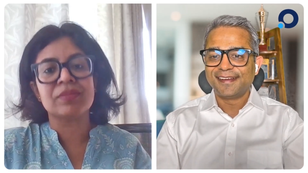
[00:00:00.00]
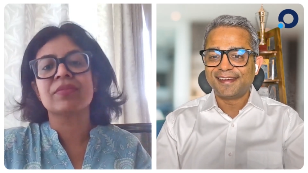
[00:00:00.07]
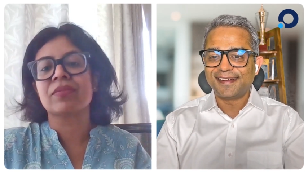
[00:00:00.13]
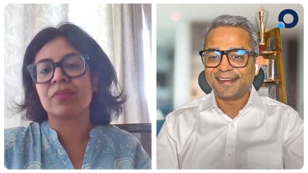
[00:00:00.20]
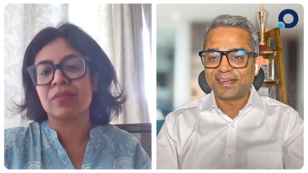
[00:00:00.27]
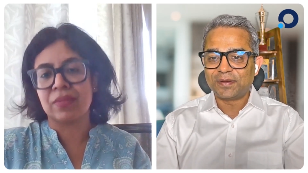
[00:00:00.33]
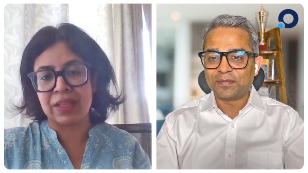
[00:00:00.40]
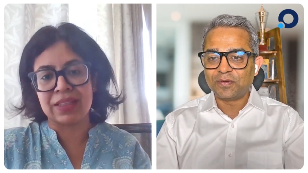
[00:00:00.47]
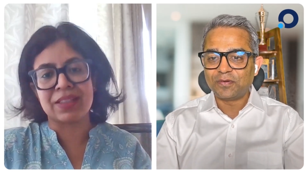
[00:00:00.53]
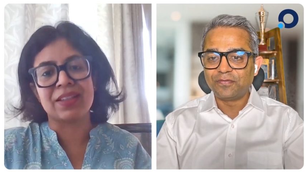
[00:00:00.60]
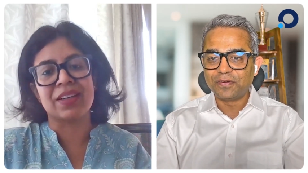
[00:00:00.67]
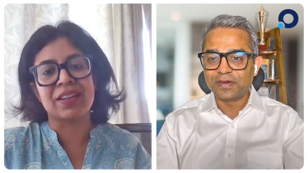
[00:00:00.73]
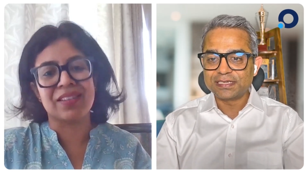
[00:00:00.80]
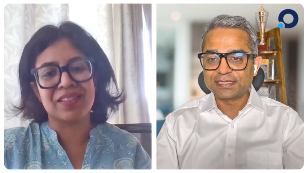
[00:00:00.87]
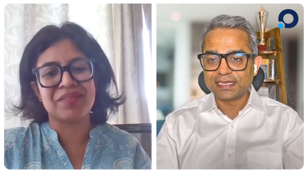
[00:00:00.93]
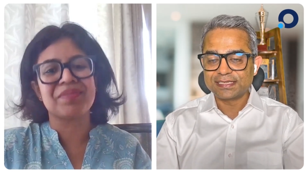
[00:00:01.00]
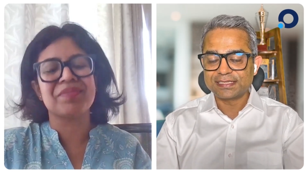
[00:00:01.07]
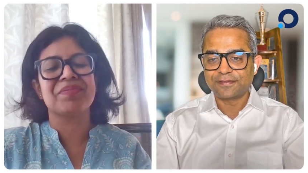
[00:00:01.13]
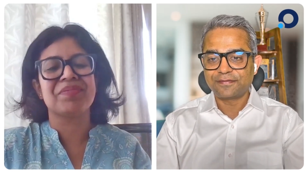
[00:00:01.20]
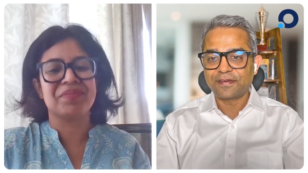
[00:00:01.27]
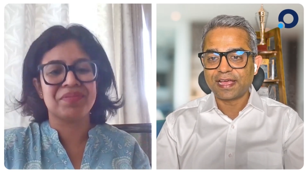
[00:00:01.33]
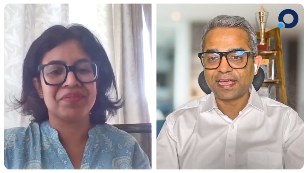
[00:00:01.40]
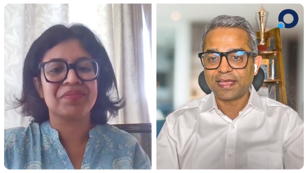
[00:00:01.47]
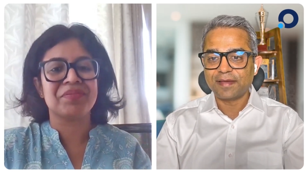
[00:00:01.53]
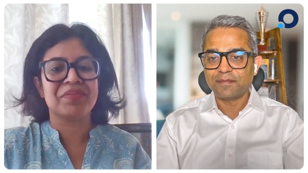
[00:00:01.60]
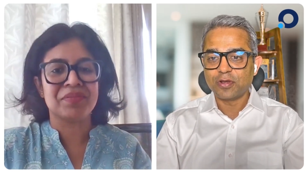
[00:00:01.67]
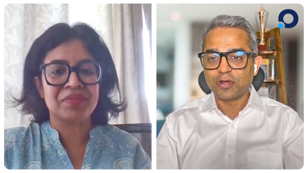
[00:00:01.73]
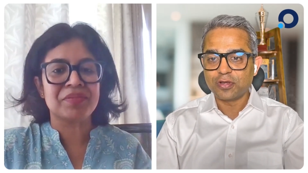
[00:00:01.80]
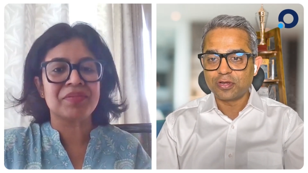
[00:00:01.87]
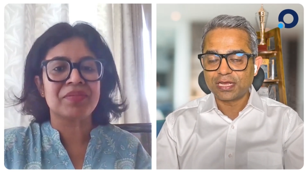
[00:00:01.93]
Speaker 1: Uh, versus if I
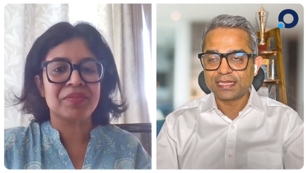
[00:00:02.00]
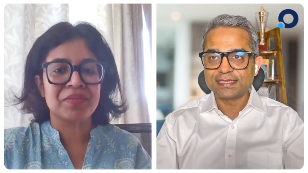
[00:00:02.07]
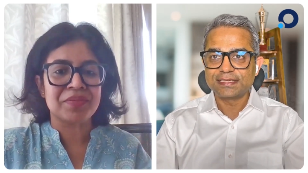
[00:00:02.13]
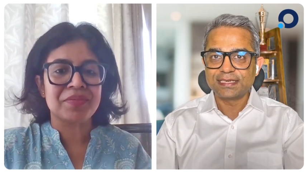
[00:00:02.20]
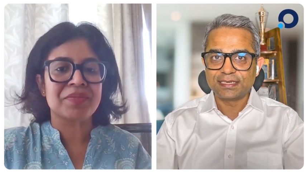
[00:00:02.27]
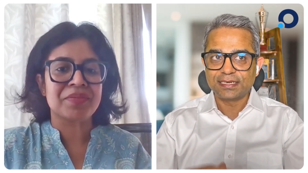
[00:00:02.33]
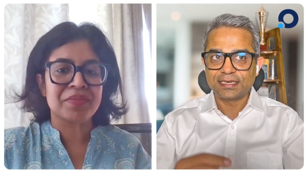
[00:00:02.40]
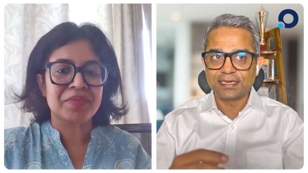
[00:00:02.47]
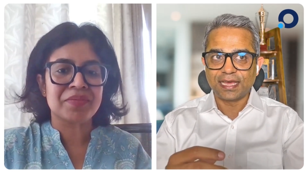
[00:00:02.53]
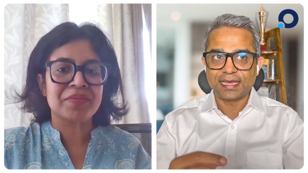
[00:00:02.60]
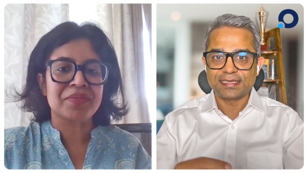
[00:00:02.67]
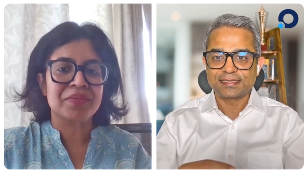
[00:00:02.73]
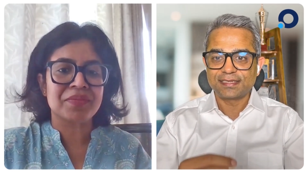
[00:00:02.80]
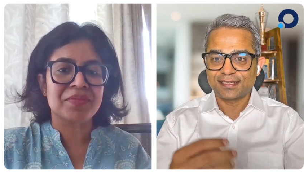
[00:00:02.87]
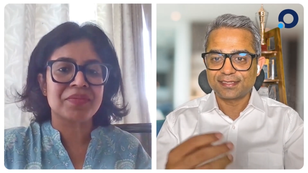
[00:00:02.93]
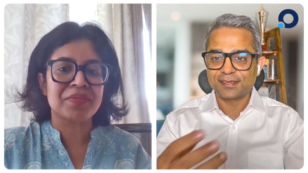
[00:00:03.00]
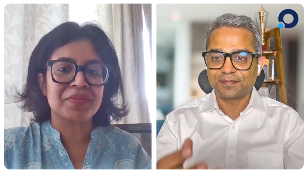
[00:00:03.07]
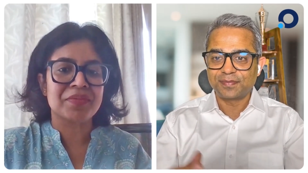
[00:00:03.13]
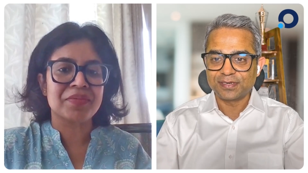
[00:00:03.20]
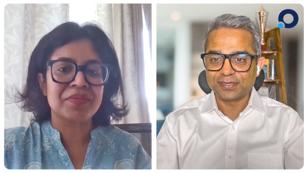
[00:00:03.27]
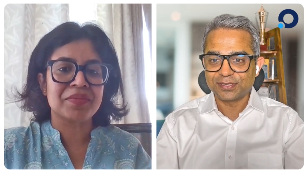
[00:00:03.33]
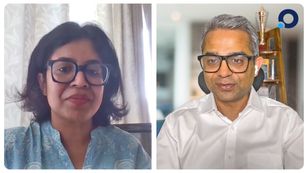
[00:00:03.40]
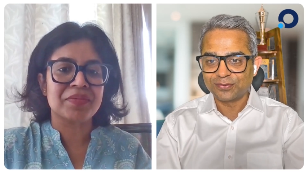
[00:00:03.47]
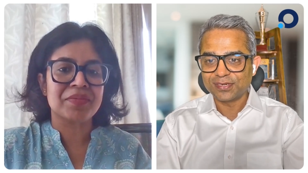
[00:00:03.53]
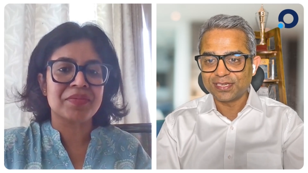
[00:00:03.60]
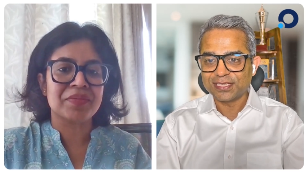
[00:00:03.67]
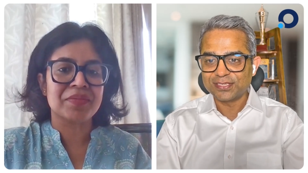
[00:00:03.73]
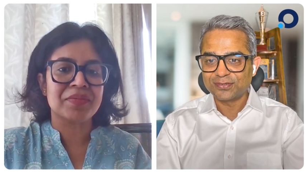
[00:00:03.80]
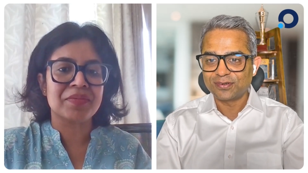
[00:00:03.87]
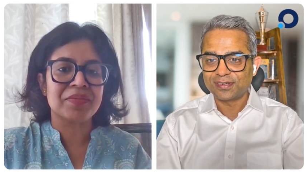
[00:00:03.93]
am considered as just a person who
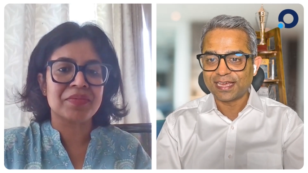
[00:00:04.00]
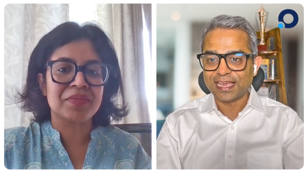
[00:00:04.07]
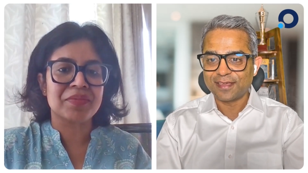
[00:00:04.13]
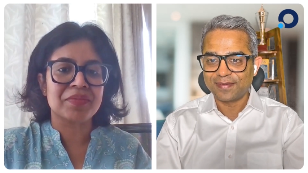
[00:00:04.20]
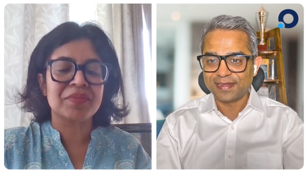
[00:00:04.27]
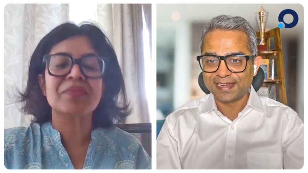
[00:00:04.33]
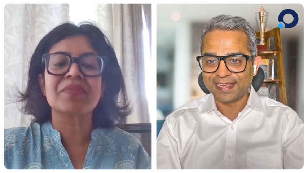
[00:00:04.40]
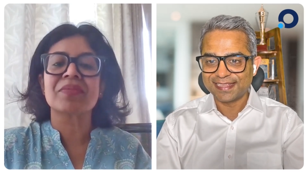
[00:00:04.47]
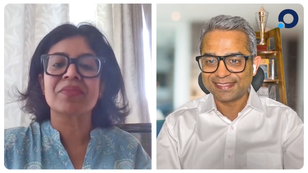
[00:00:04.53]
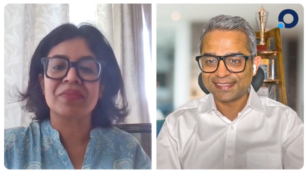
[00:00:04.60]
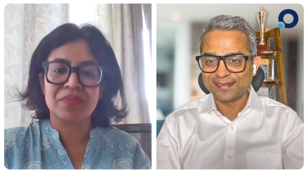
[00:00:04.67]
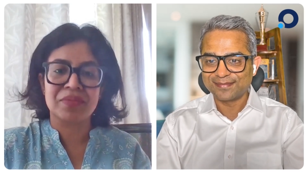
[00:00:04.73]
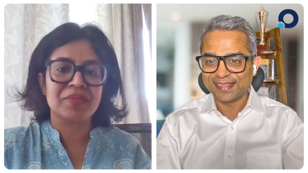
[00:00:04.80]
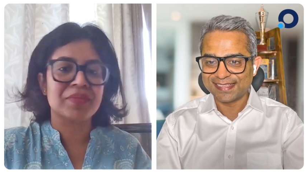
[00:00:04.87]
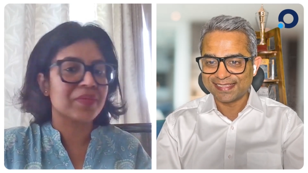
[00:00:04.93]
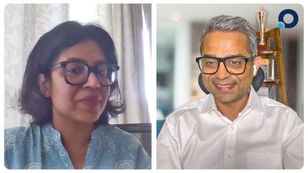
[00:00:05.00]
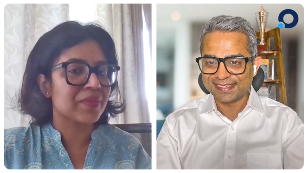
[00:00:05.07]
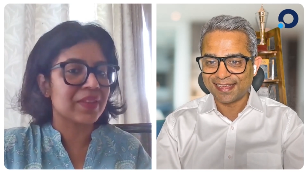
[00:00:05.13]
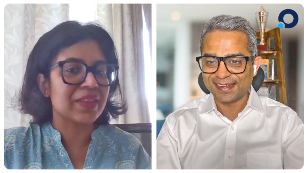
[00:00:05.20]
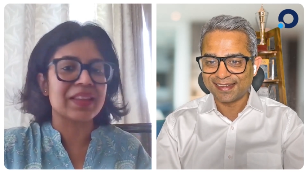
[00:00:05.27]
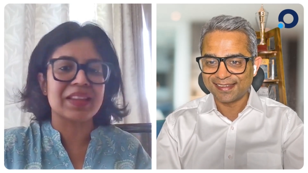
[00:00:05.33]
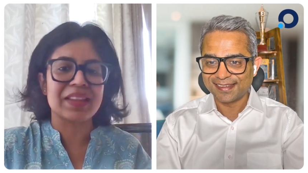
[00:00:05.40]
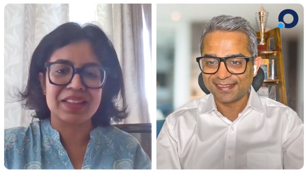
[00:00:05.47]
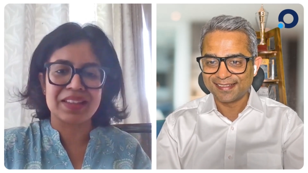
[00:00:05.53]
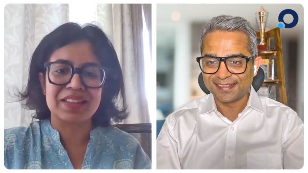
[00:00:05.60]
needs to type and get some things done.